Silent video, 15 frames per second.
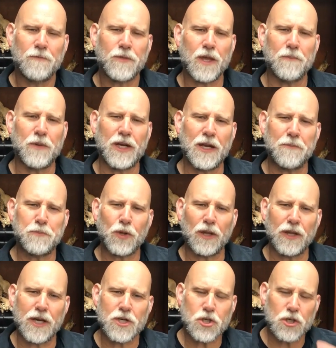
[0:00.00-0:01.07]
the
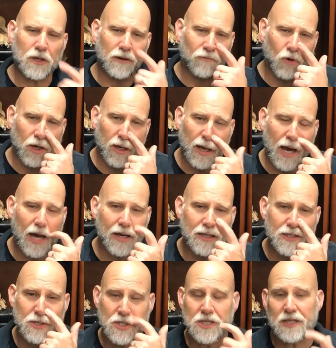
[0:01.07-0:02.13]
manipulation of what God
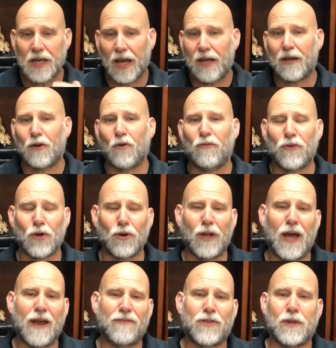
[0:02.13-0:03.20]
has stated over your
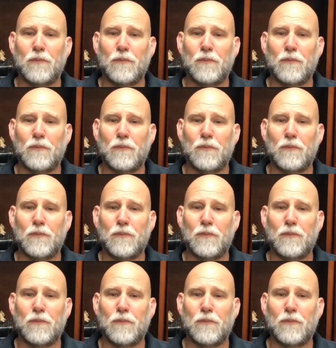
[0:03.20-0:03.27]
life,